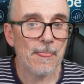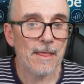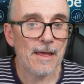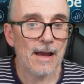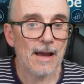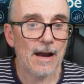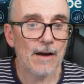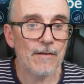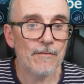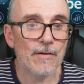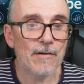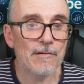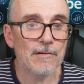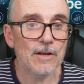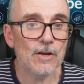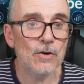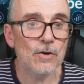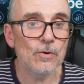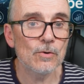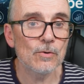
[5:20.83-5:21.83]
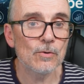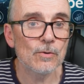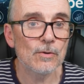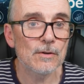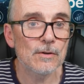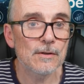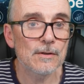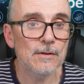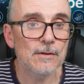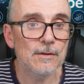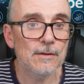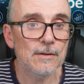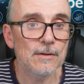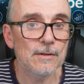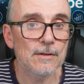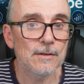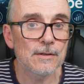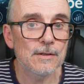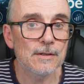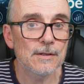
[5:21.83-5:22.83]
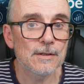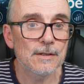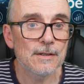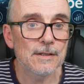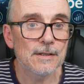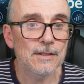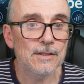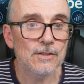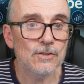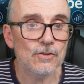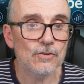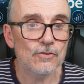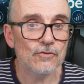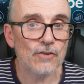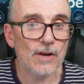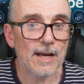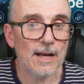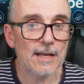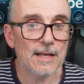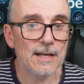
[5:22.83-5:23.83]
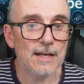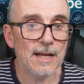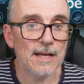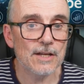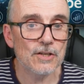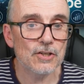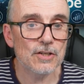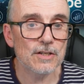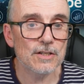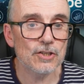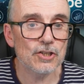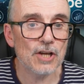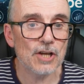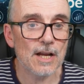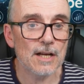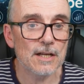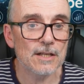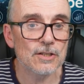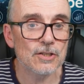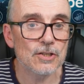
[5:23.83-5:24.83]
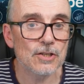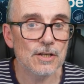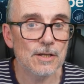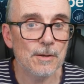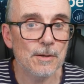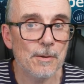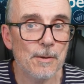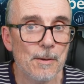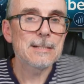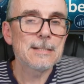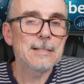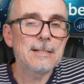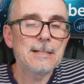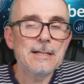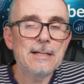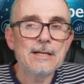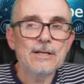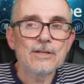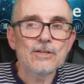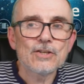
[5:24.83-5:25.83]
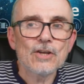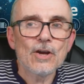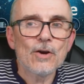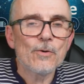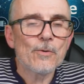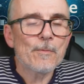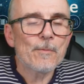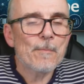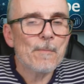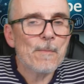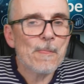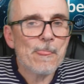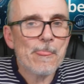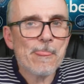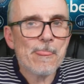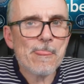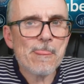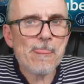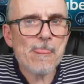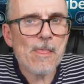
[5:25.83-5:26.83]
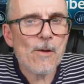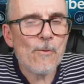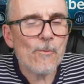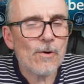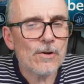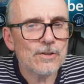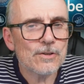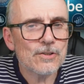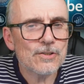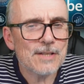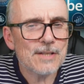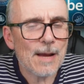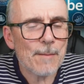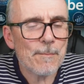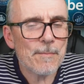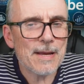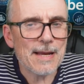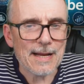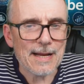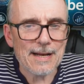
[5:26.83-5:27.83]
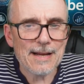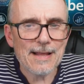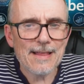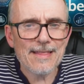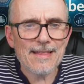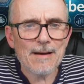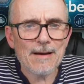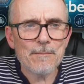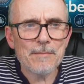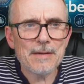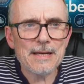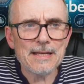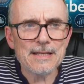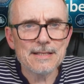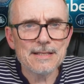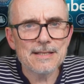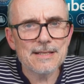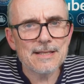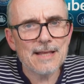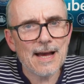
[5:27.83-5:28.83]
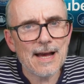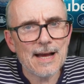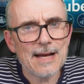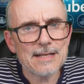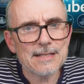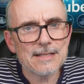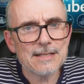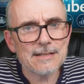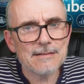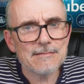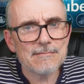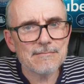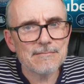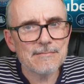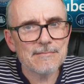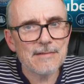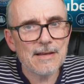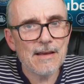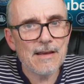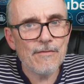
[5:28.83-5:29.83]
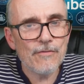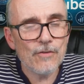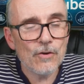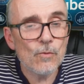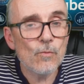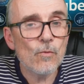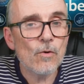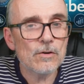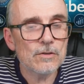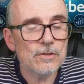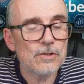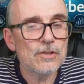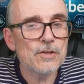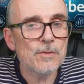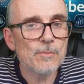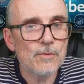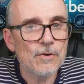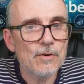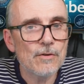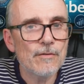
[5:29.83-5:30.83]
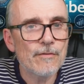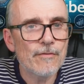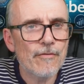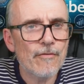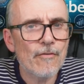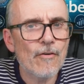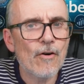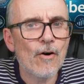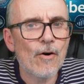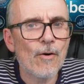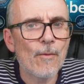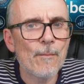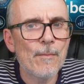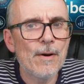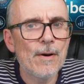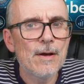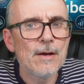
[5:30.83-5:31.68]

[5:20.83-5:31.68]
How very cool. Done triangulation and challenge. So what does that mean? That means that if you wanted to move from